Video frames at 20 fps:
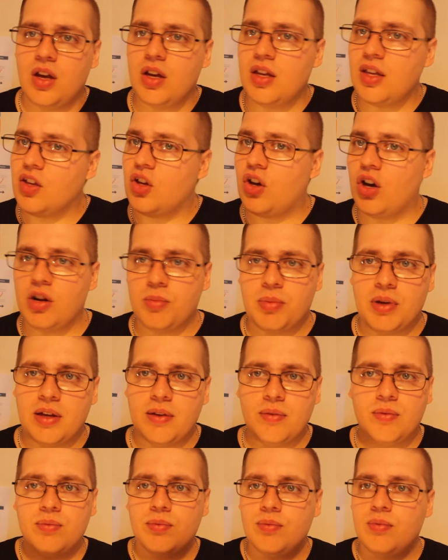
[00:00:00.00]
You got to be
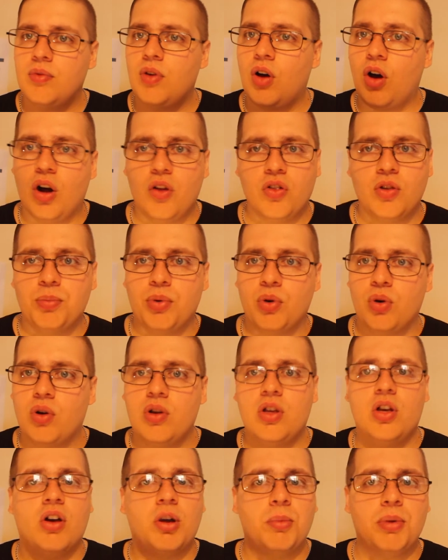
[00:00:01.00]
on the ball,
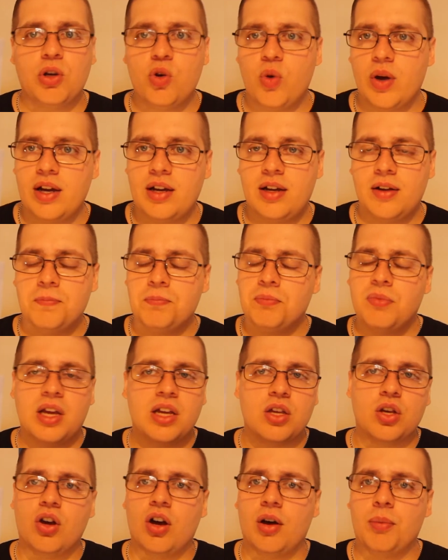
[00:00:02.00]
you got to be quick,
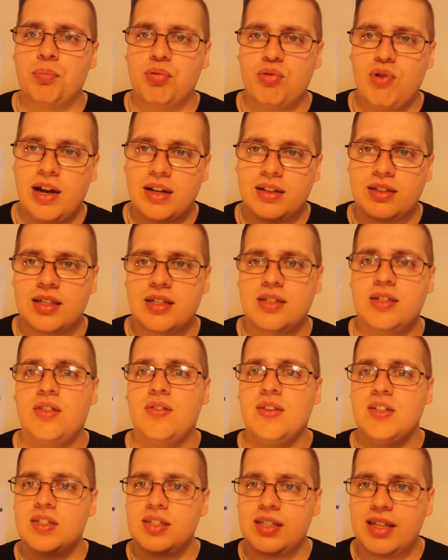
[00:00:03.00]
and you got to practice the
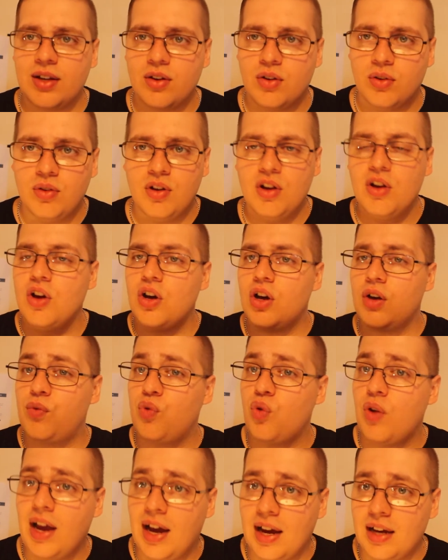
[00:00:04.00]
skill of
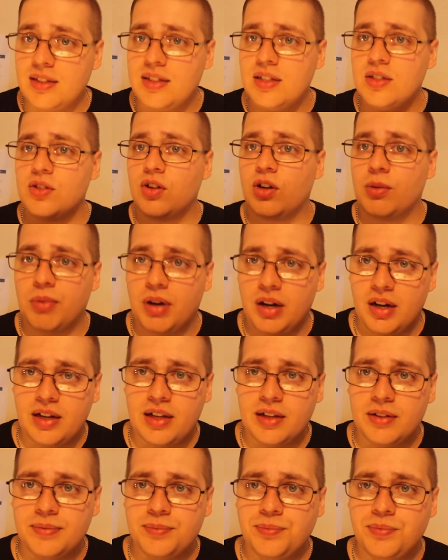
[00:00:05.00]
reacting to the
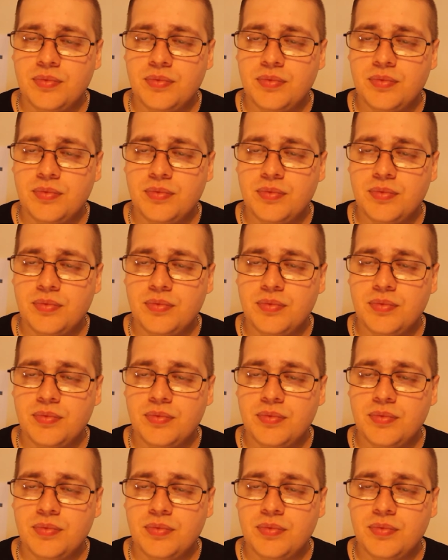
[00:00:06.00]
market.